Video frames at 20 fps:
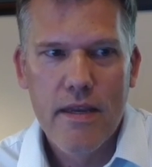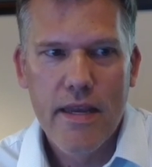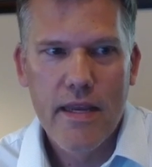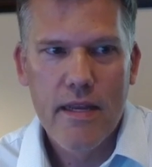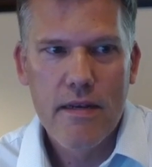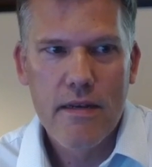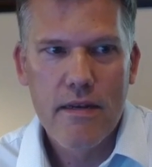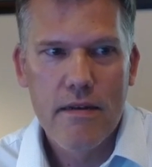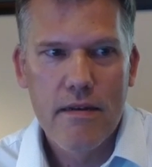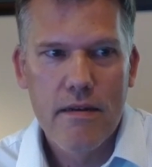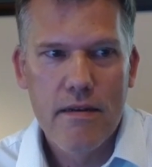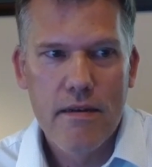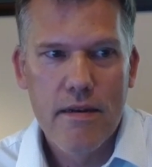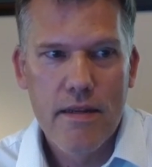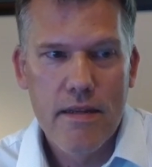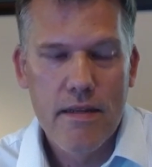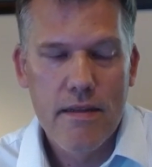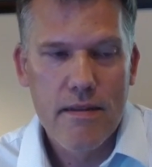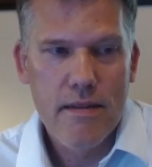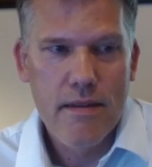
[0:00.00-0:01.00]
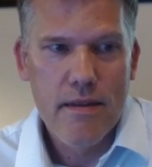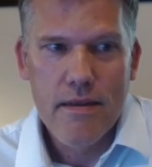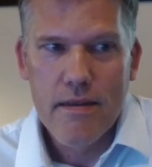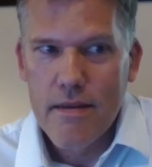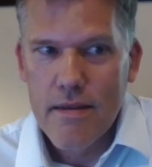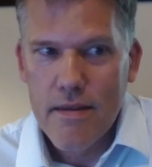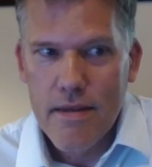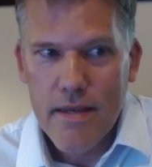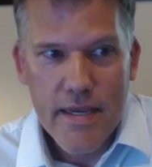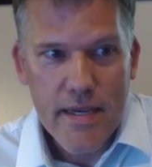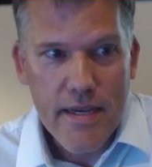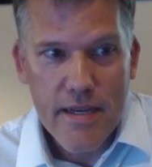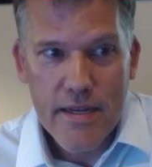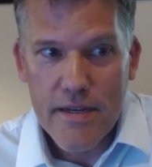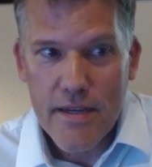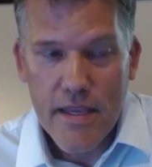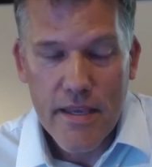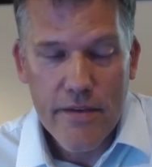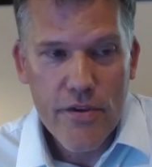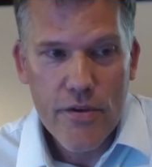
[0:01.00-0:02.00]
And it
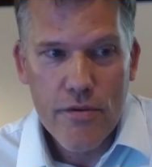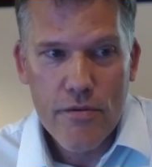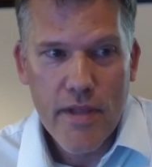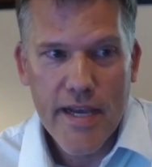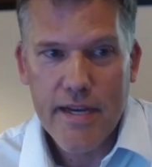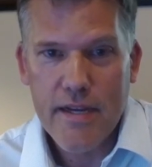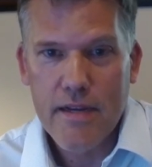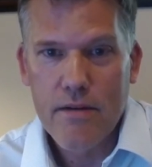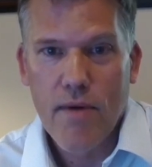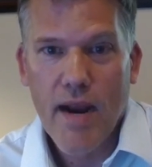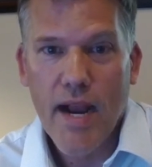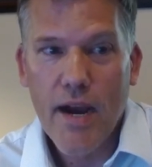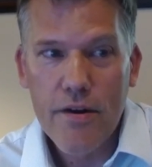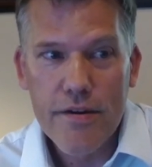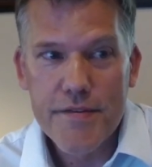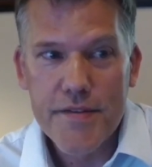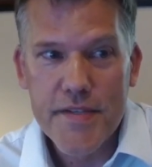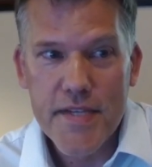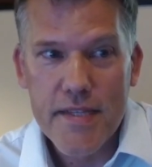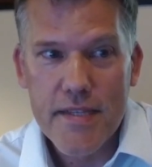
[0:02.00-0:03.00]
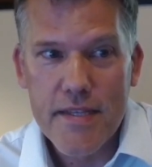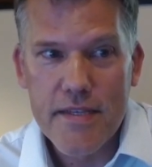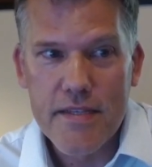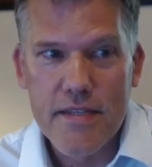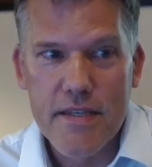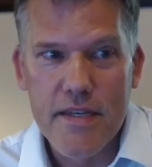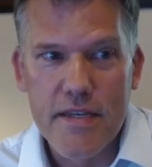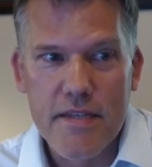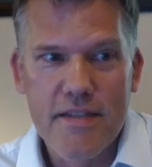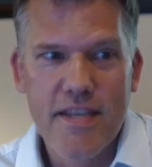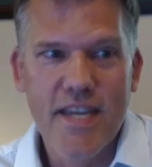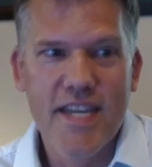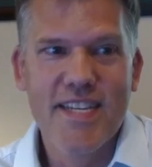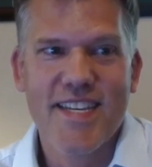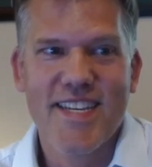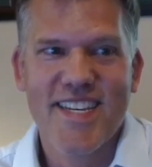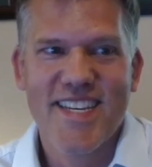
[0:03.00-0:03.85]
can give you like a route of synthesis,